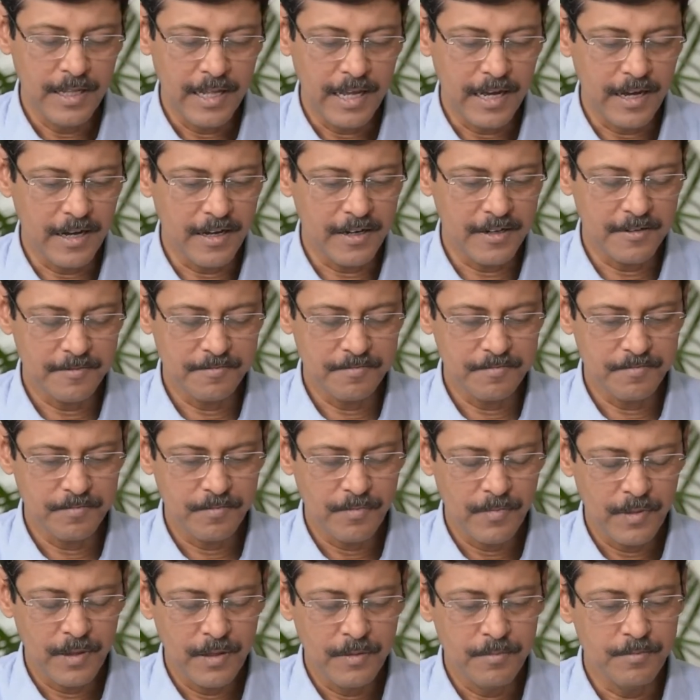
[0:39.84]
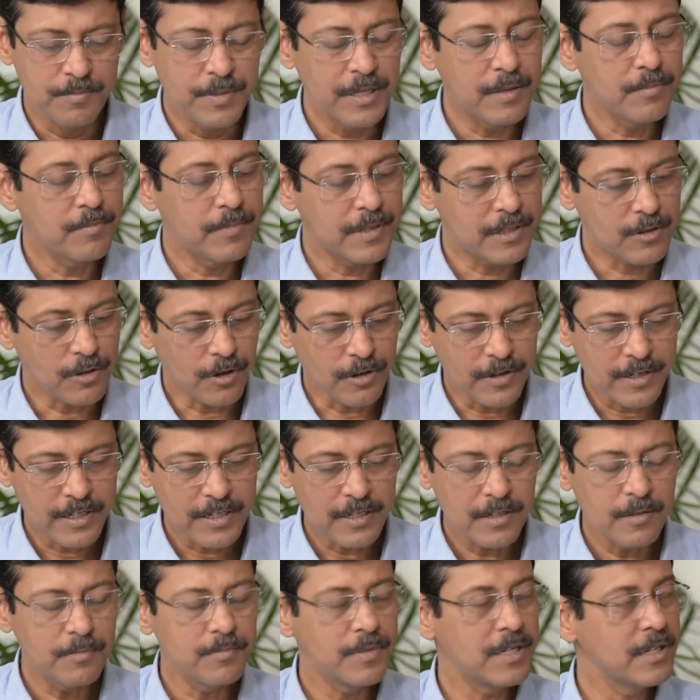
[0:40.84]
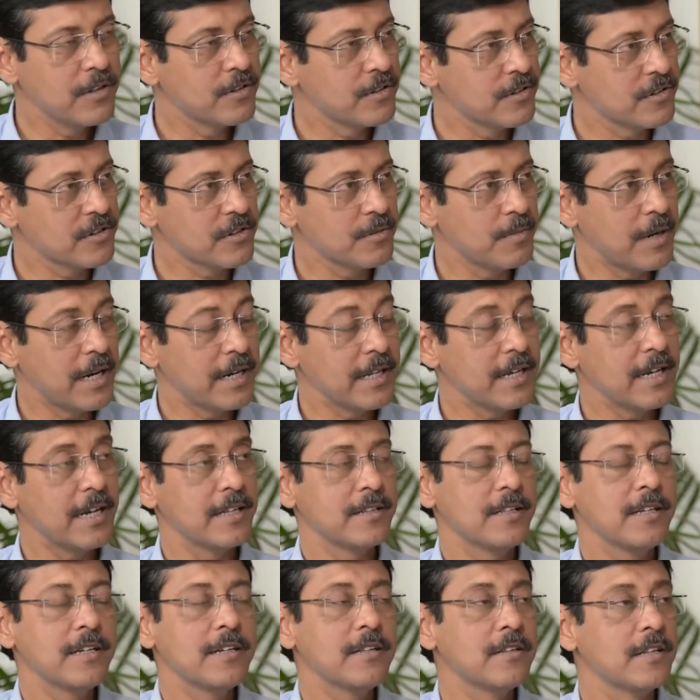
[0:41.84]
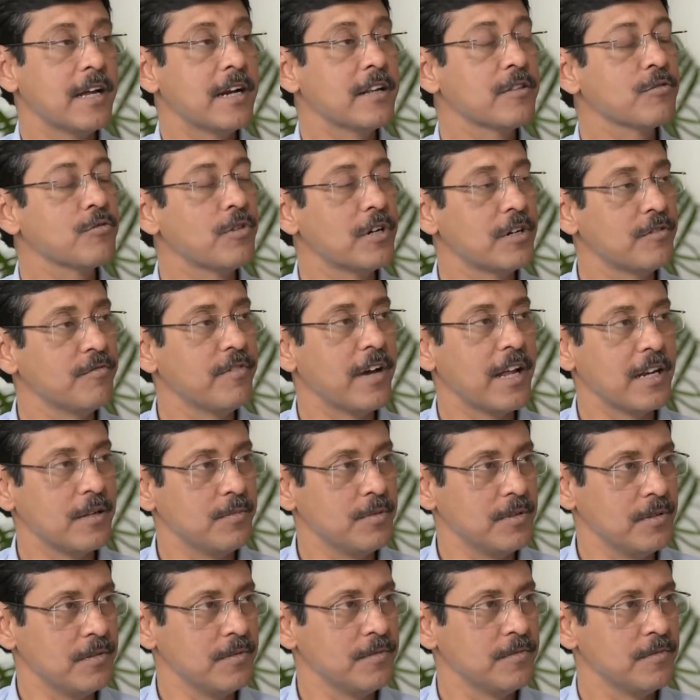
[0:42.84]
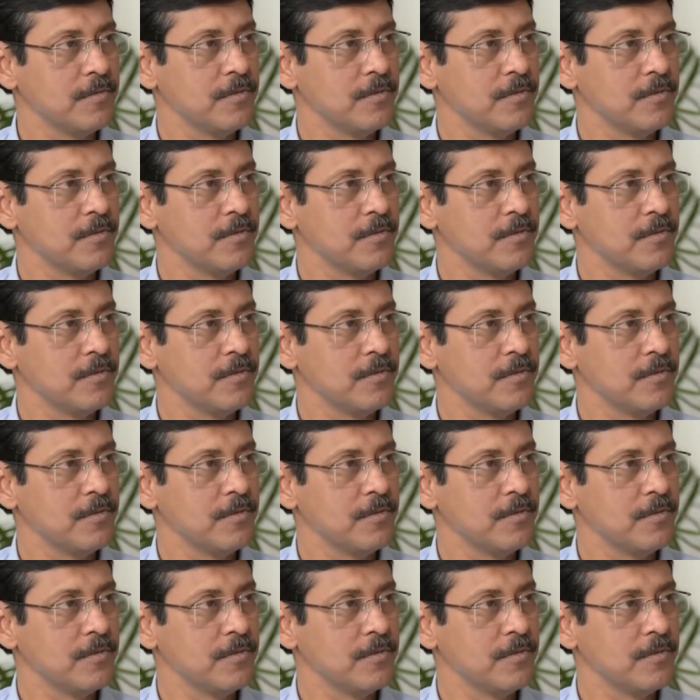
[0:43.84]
uh, being methodical being systematic i think that's quite valuable